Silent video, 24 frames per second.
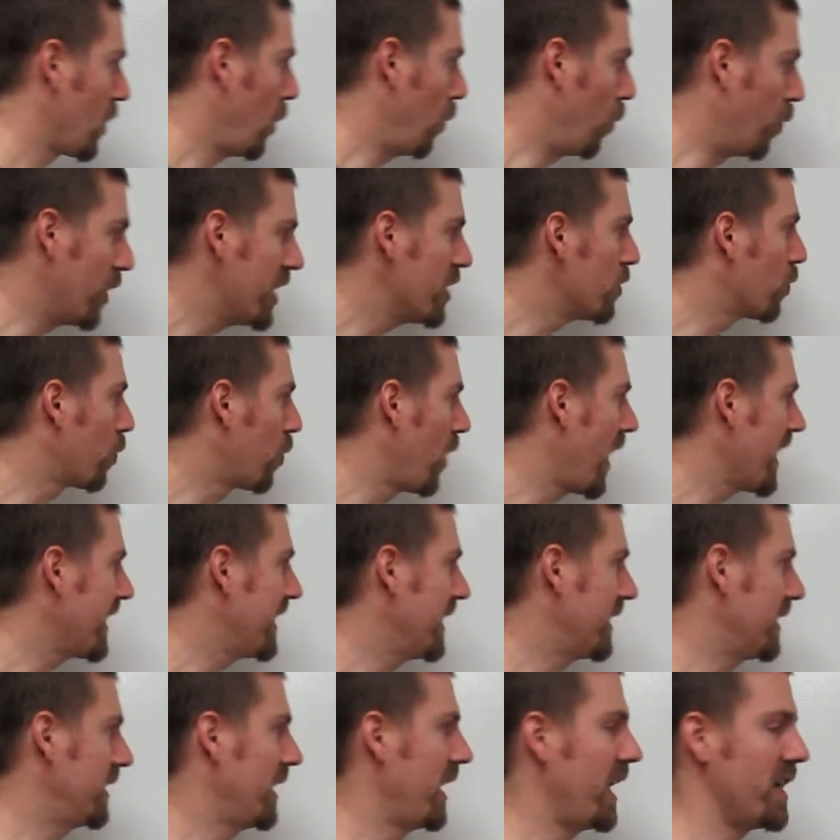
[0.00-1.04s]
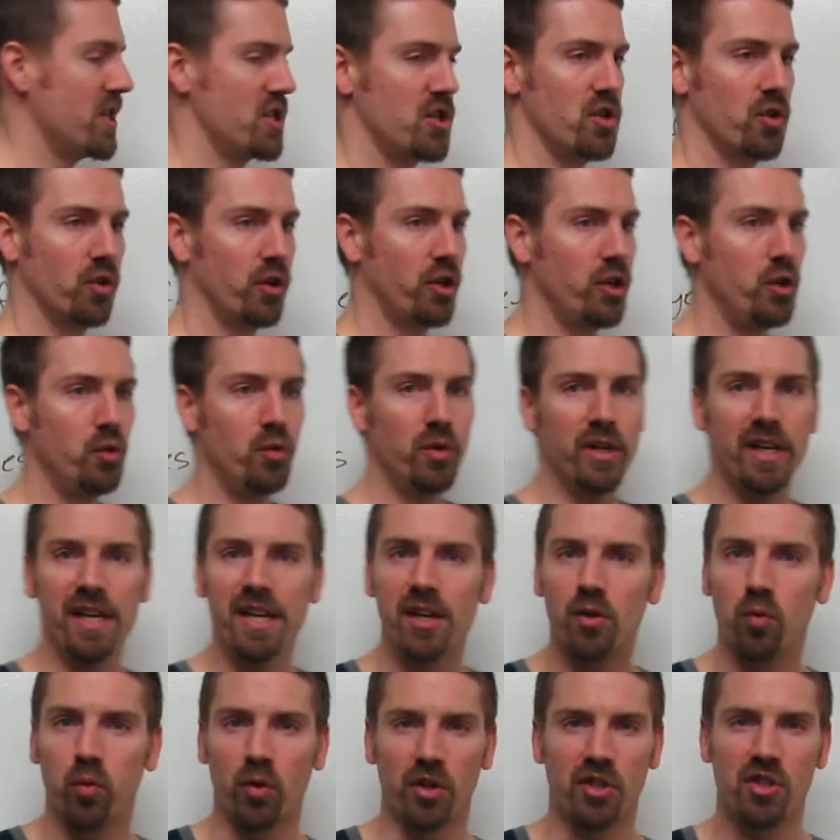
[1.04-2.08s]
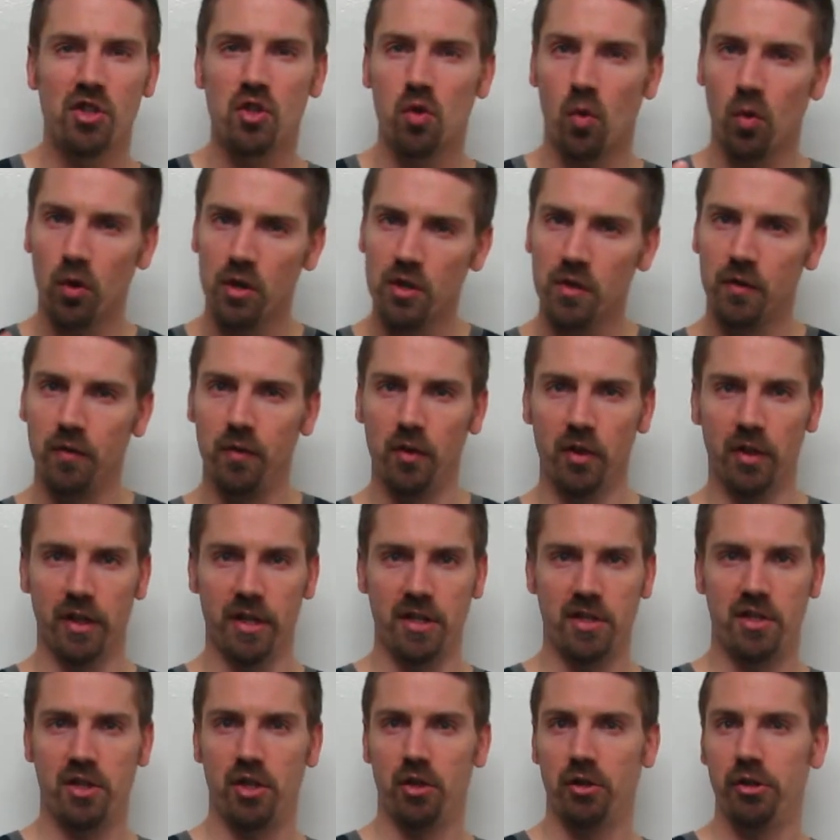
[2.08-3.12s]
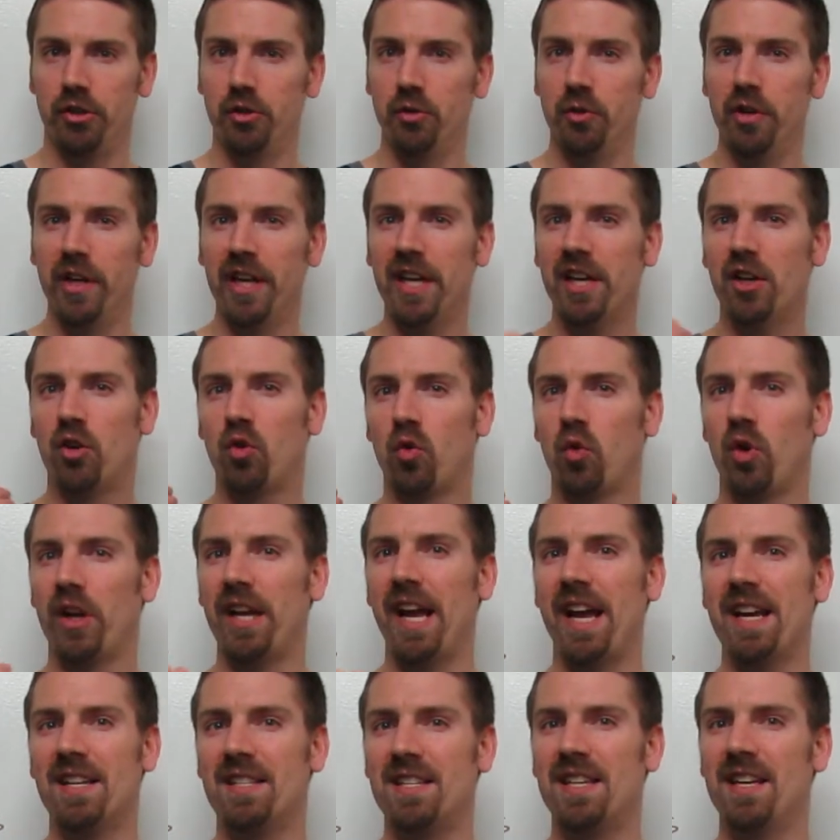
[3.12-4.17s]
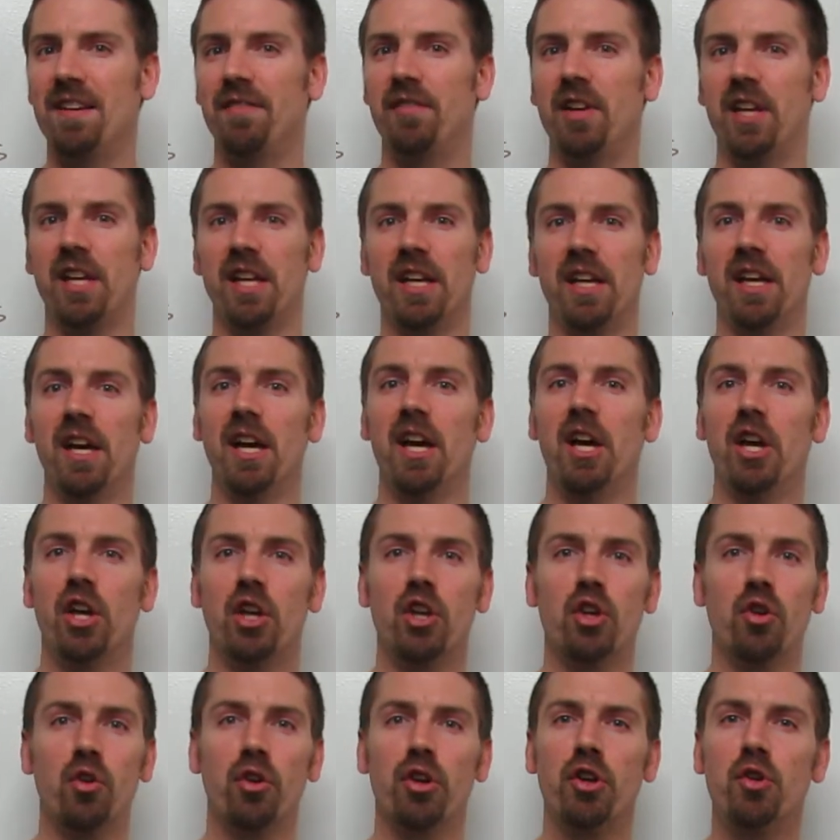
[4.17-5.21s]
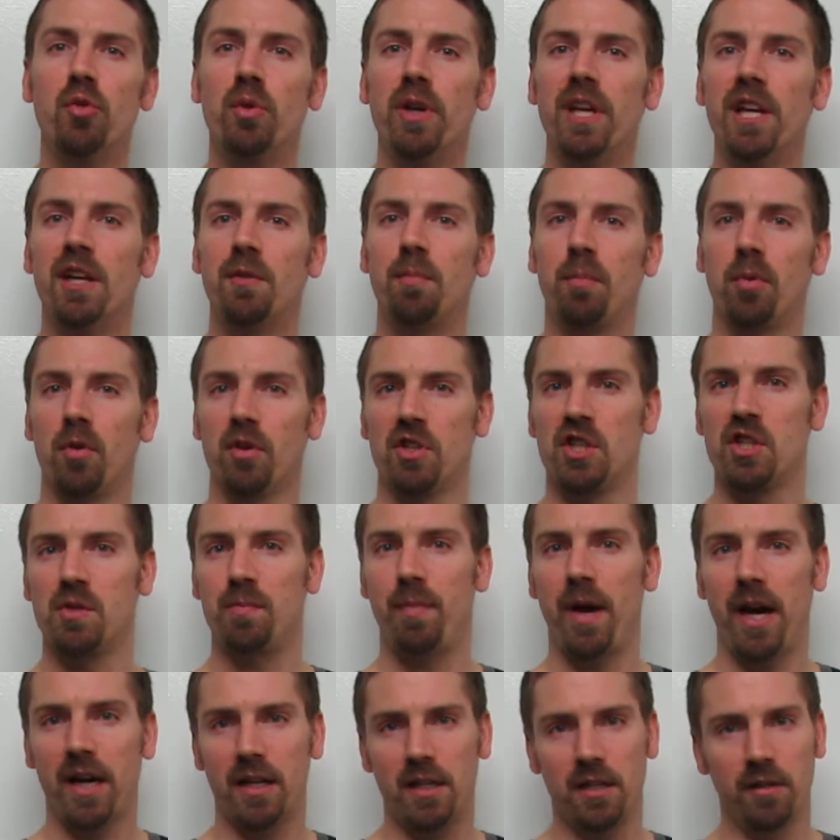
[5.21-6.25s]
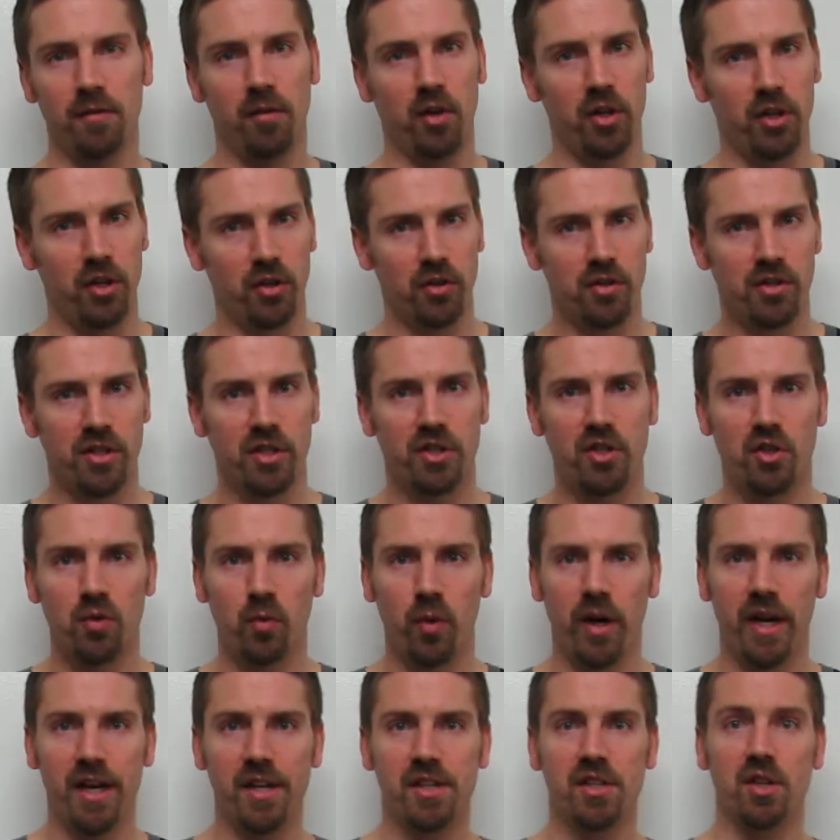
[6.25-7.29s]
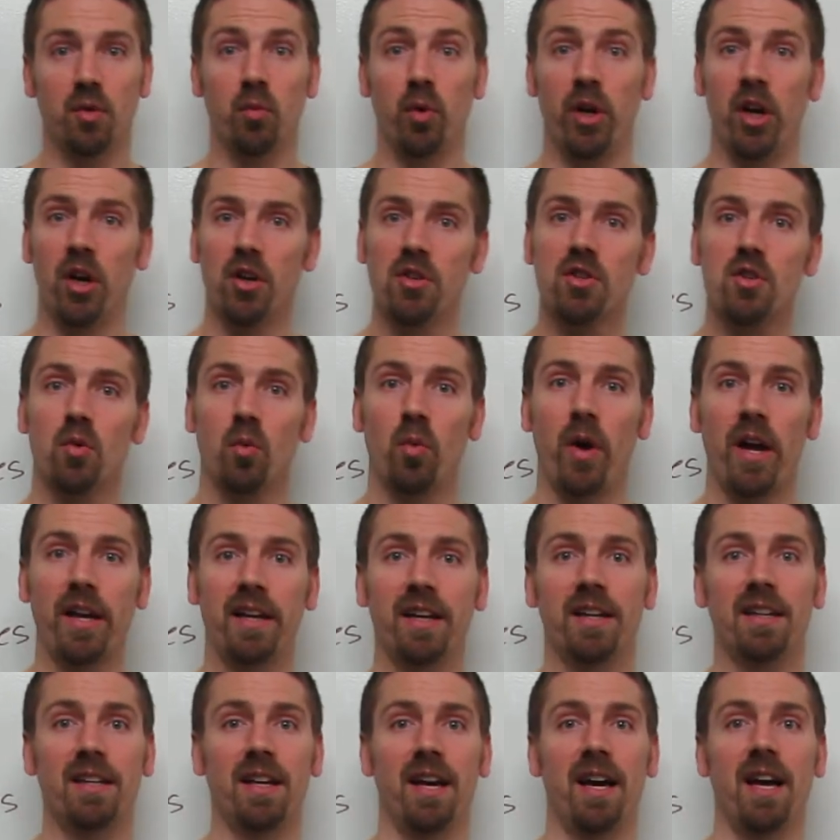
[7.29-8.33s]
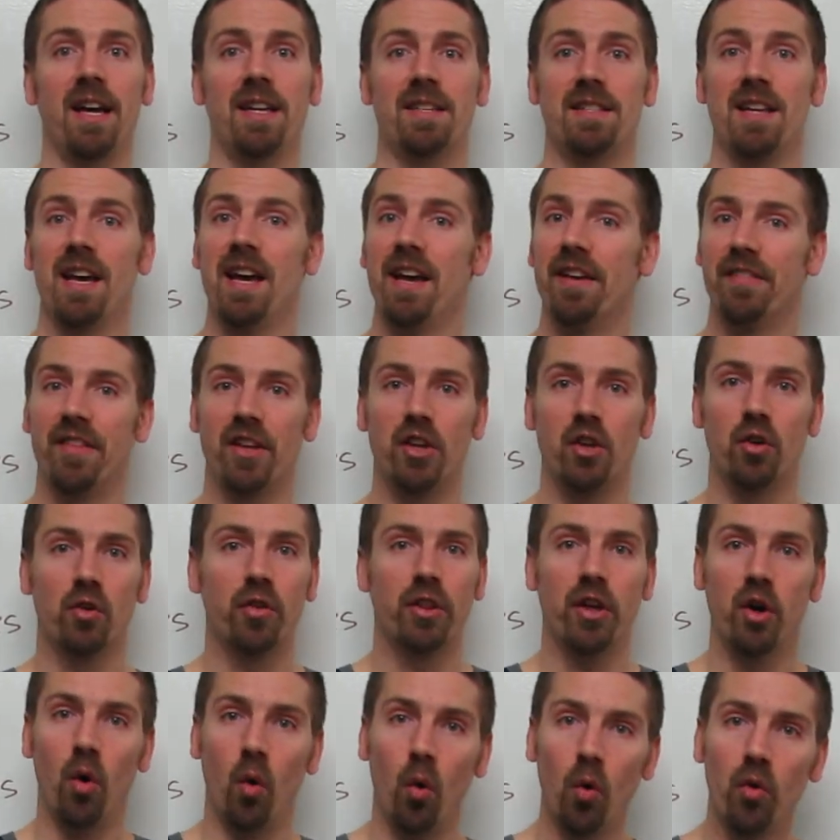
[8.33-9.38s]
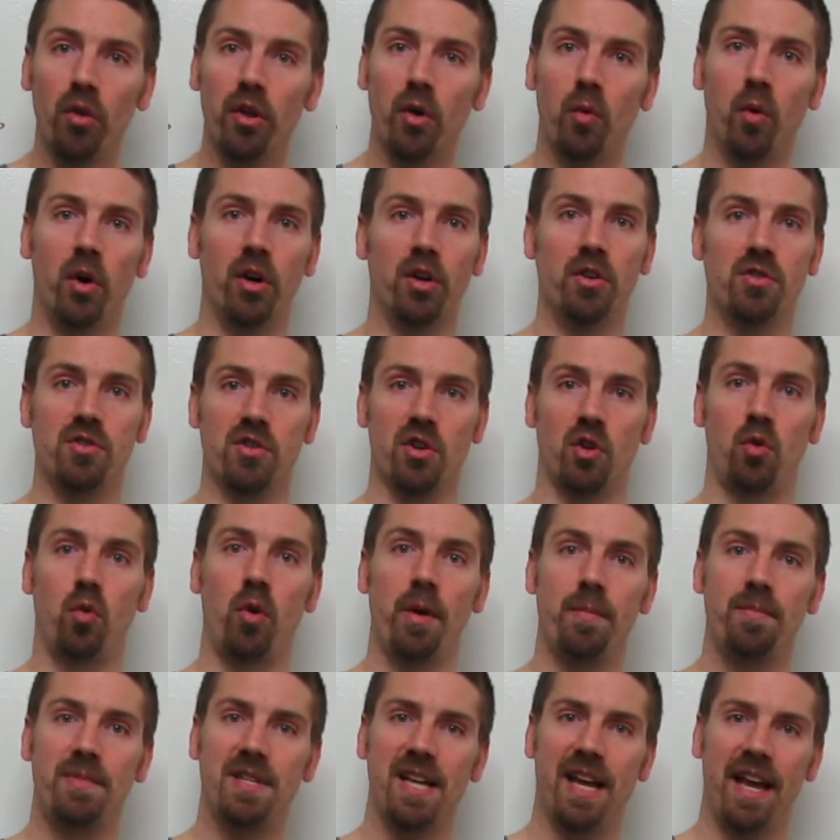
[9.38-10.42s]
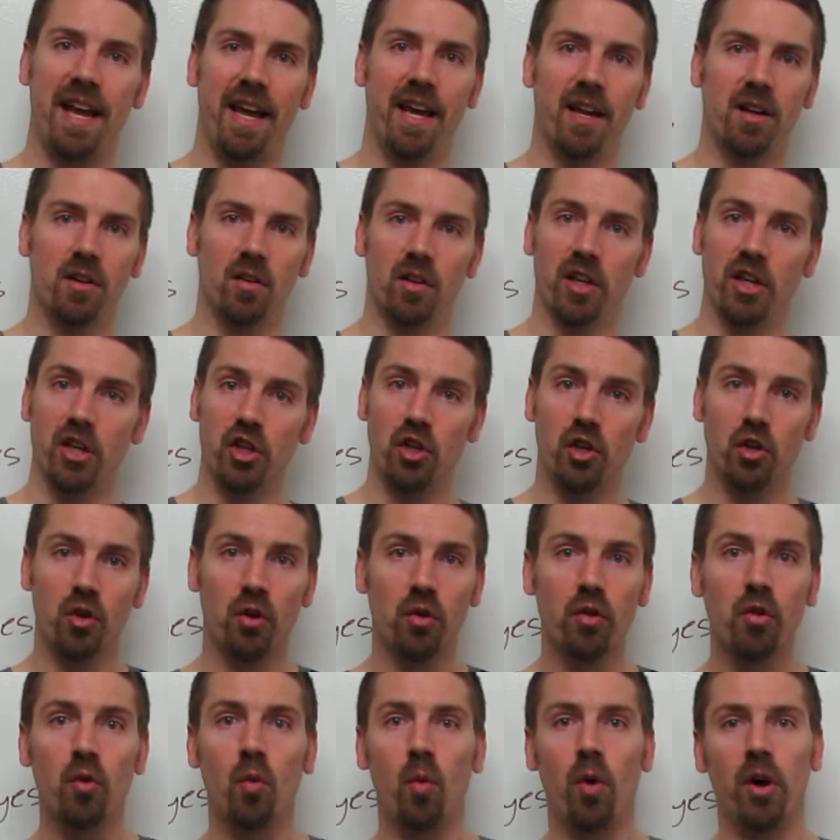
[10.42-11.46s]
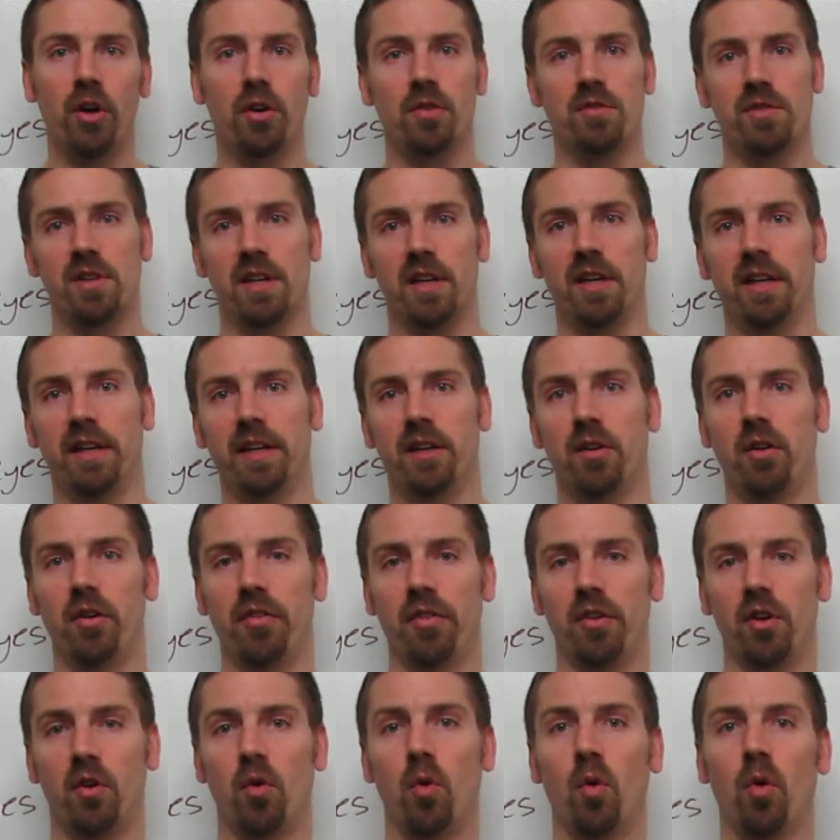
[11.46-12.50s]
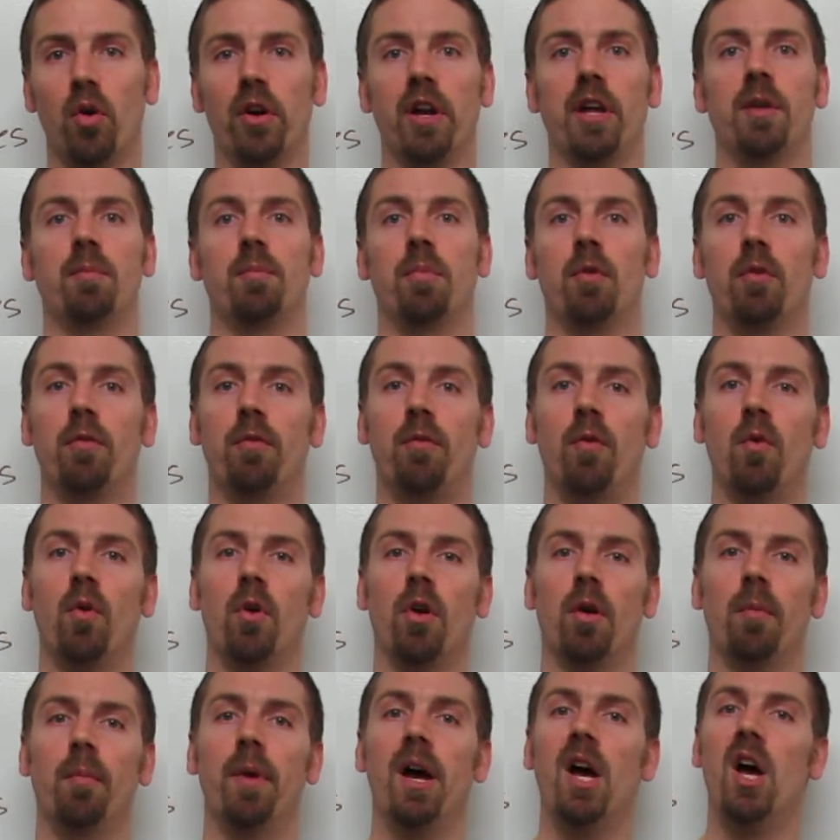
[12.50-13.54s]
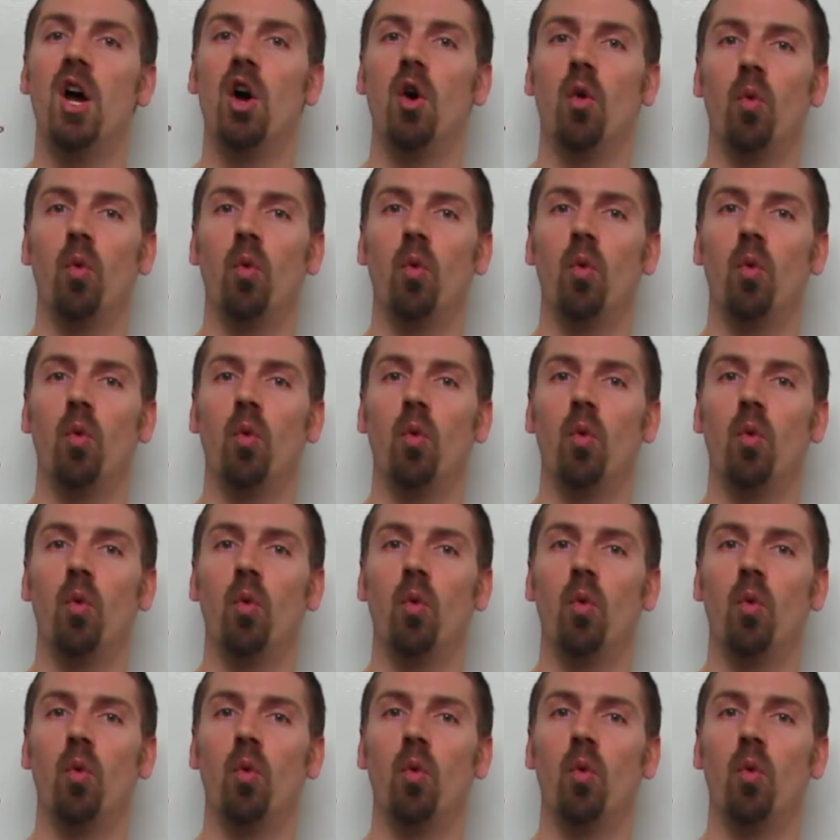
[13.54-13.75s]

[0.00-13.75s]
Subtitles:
We recognize your unique resourcefulness, your unique creativity, your unique perspective on your situation. We also recognize that you're the only one who's equipped to handle it. You're the one who's going to get on the court and perform.